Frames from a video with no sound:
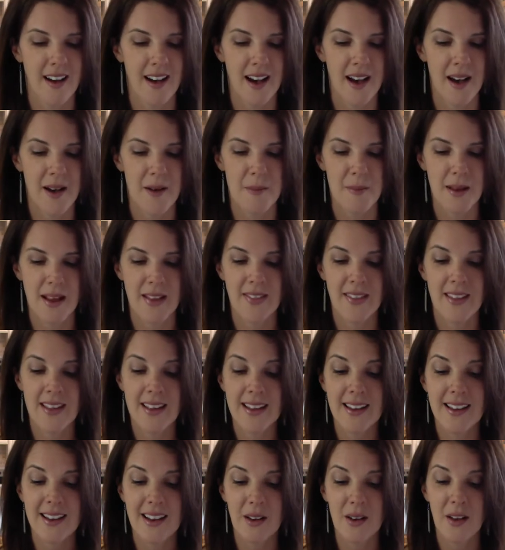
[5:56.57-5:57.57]
And
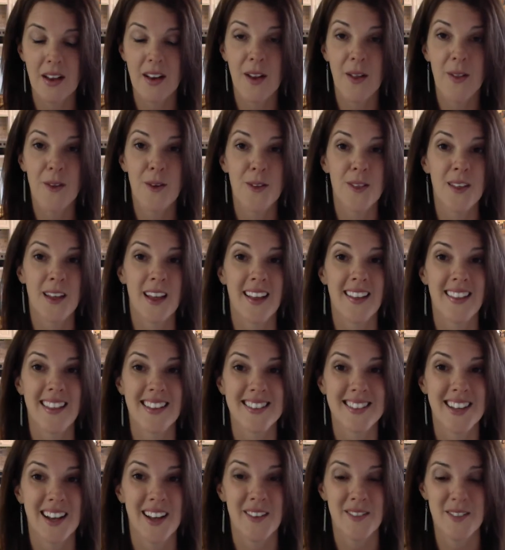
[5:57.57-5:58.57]
then another thing
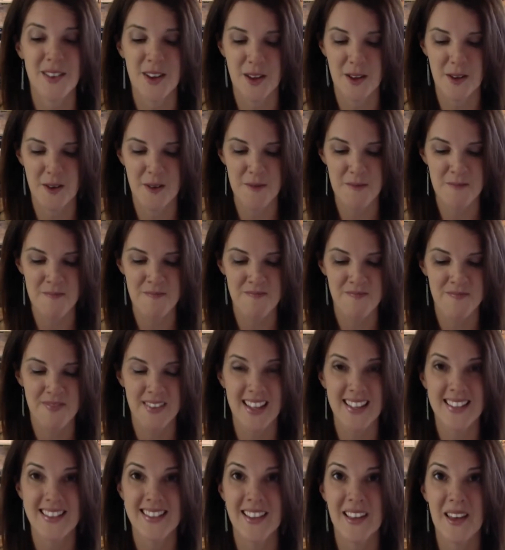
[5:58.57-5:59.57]
that's kind of new
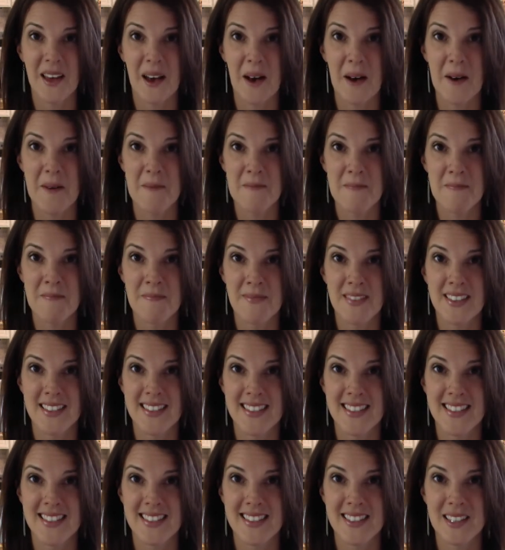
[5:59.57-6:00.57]
is the gum. This
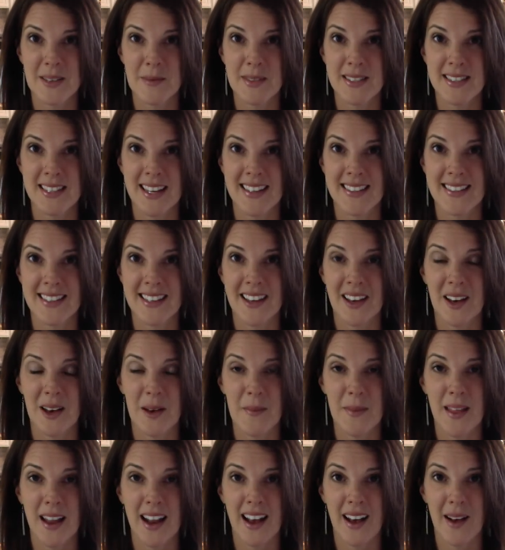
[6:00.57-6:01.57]
is the Slim and Sassy
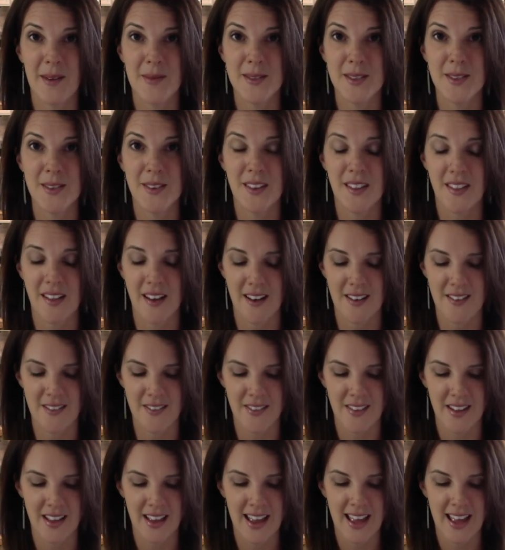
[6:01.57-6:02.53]
gum that I absolutely love,